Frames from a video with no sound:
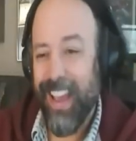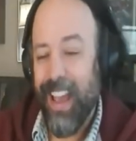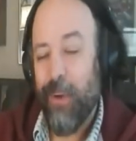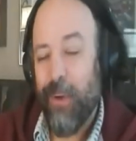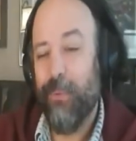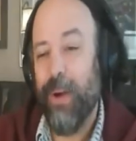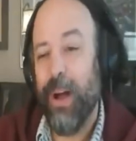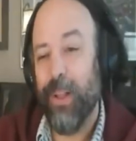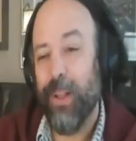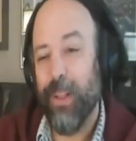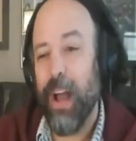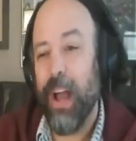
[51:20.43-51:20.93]

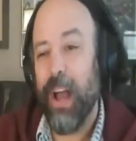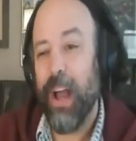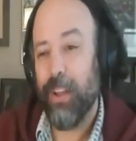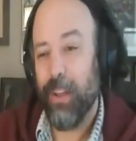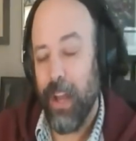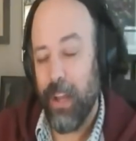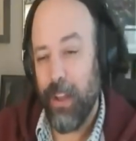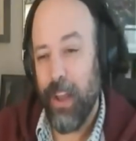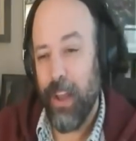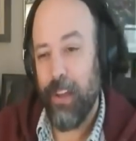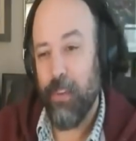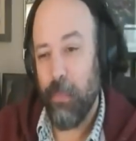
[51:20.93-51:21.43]
Well,
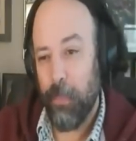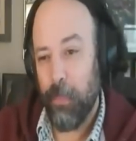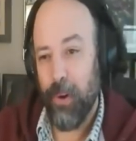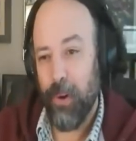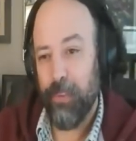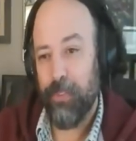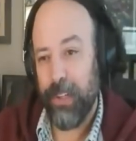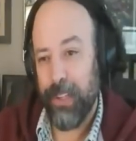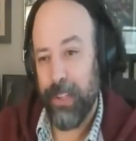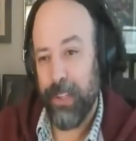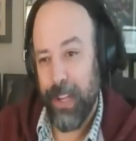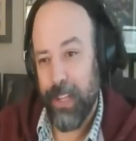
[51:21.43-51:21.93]
I have a
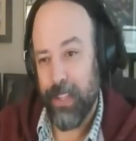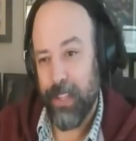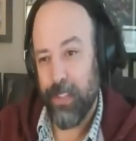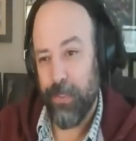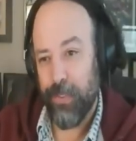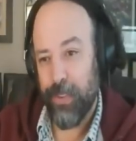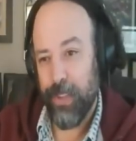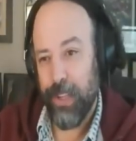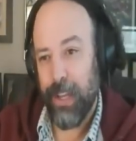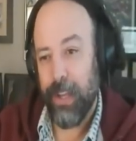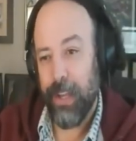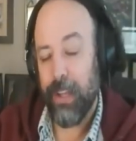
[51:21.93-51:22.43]
perfect answer for
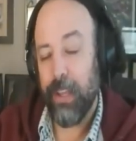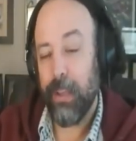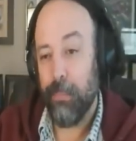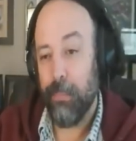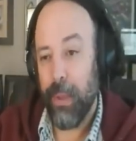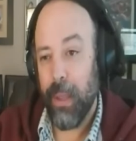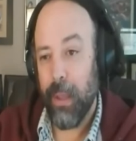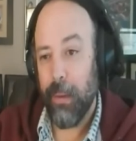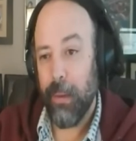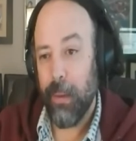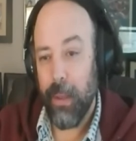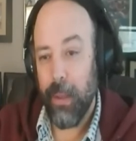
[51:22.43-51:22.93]
that.
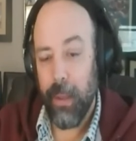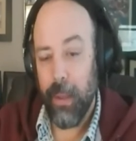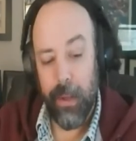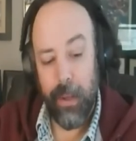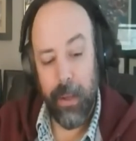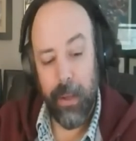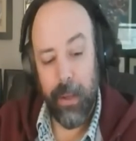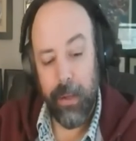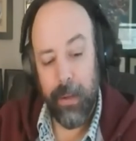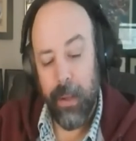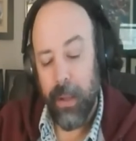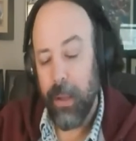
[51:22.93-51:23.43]

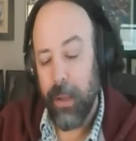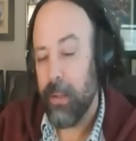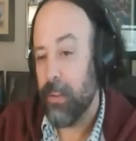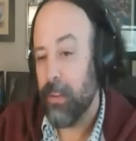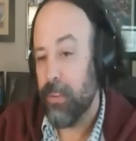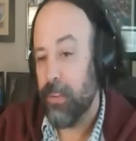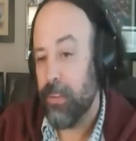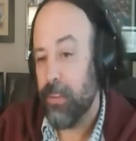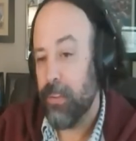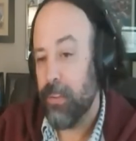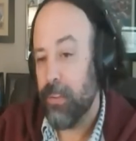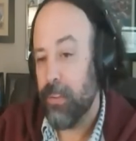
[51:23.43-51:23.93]
And the
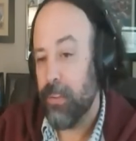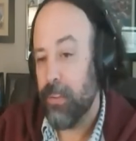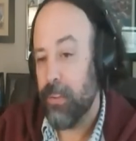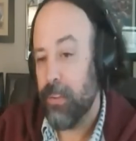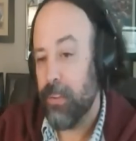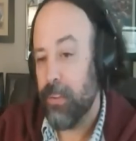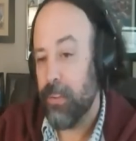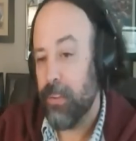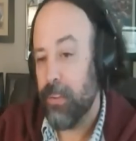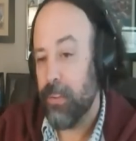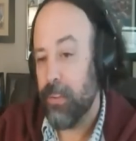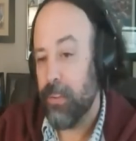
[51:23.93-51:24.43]
thing
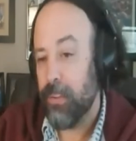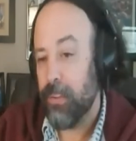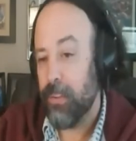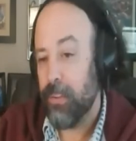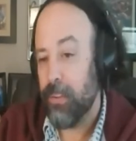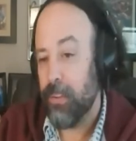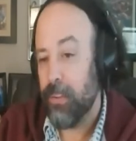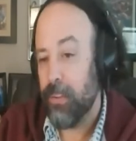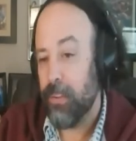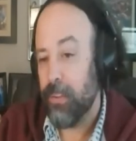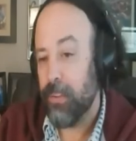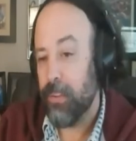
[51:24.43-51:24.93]

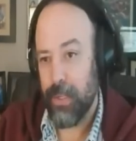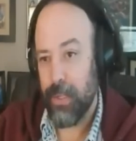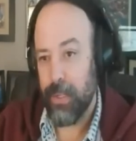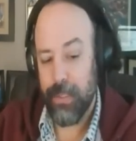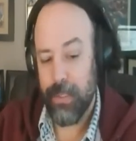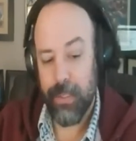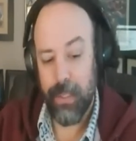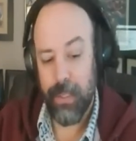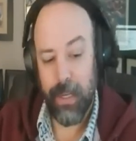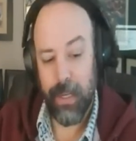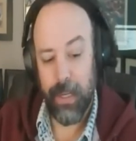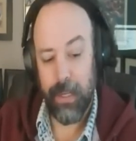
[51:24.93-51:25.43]

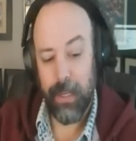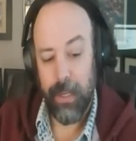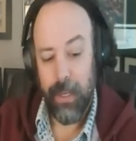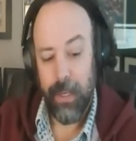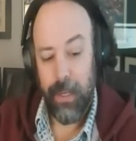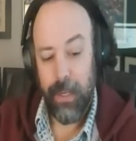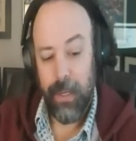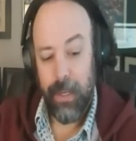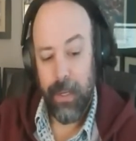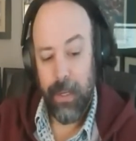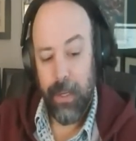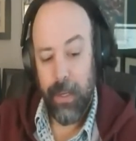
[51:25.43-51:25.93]
is that
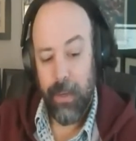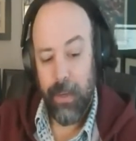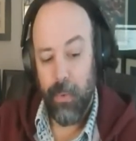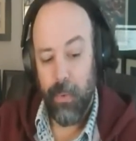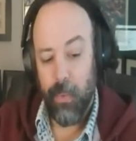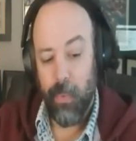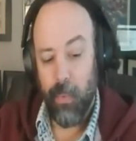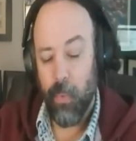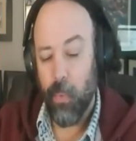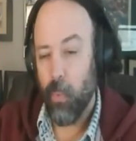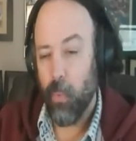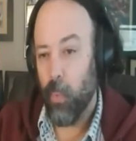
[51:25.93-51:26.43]

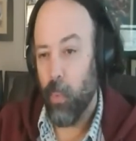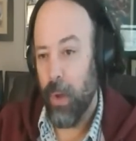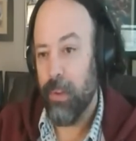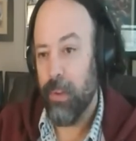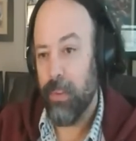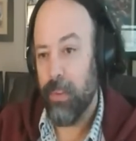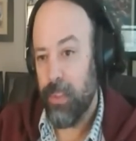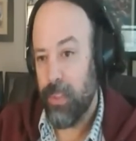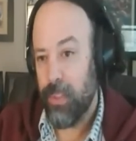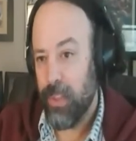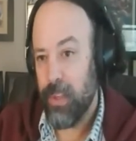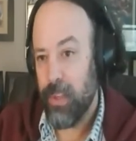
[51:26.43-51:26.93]
one of
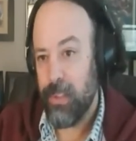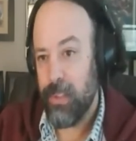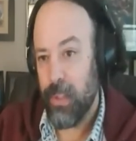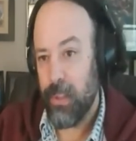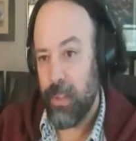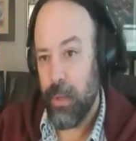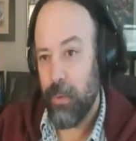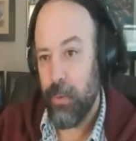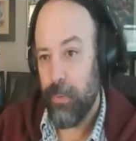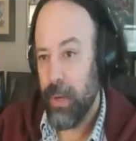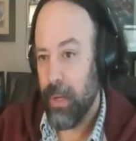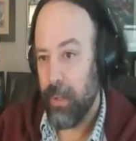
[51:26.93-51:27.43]
the things that
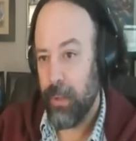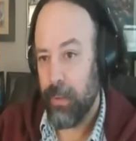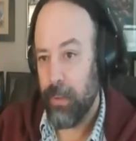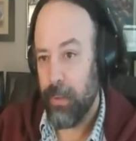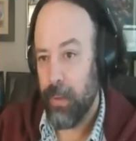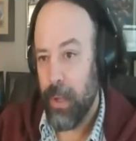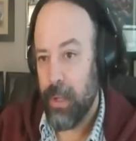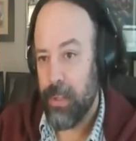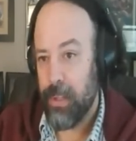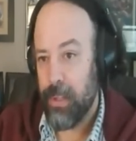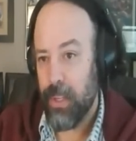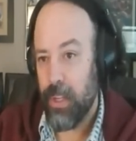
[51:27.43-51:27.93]
they
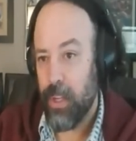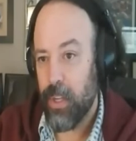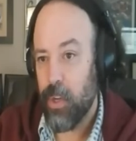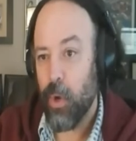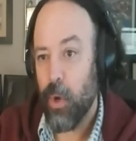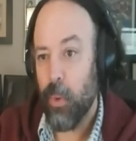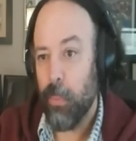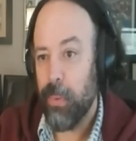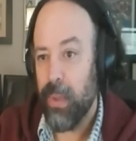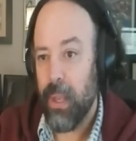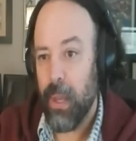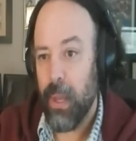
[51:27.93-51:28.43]
recognize, like, you
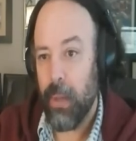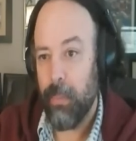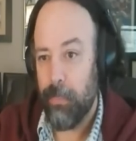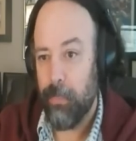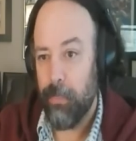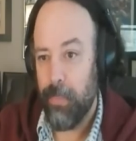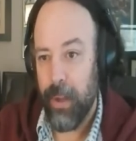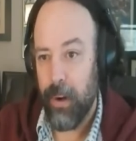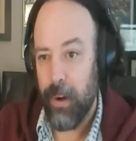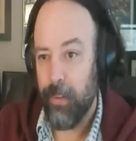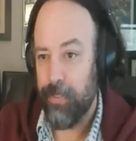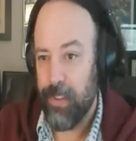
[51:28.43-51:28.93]
don't become a
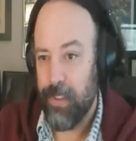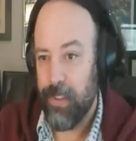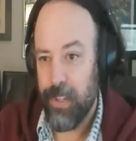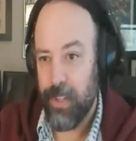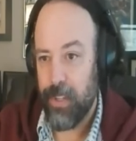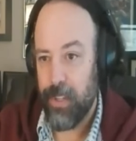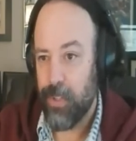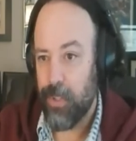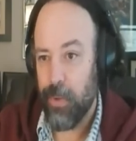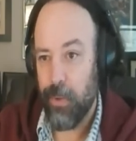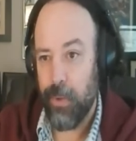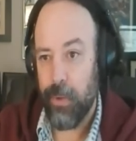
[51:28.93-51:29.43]
better
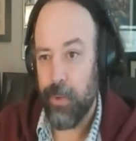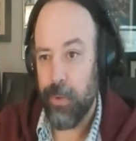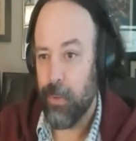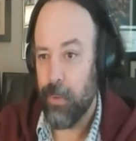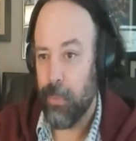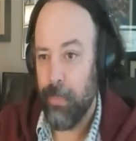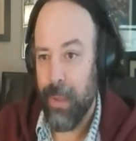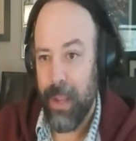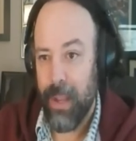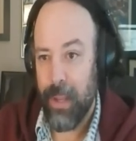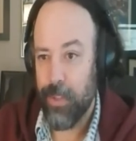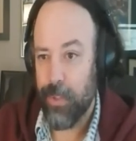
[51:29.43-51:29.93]
physics student or
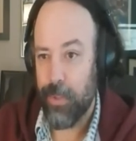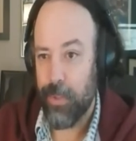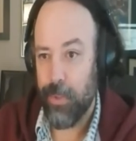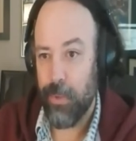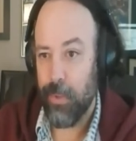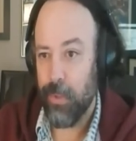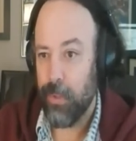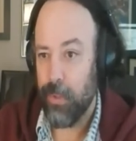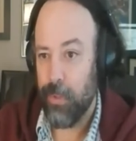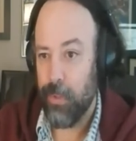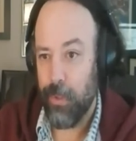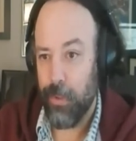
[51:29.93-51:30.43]
math
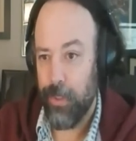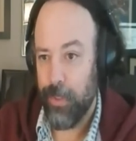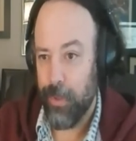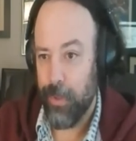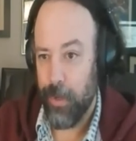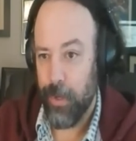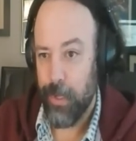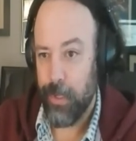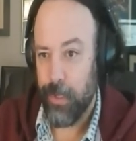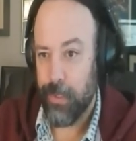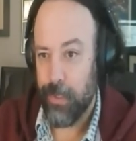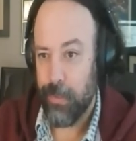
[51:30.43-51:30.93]
student in your
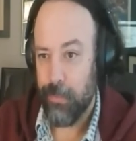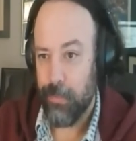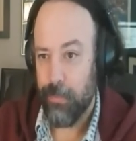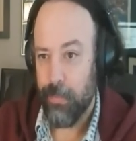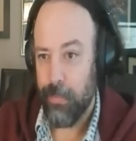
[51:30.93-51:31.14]
30s.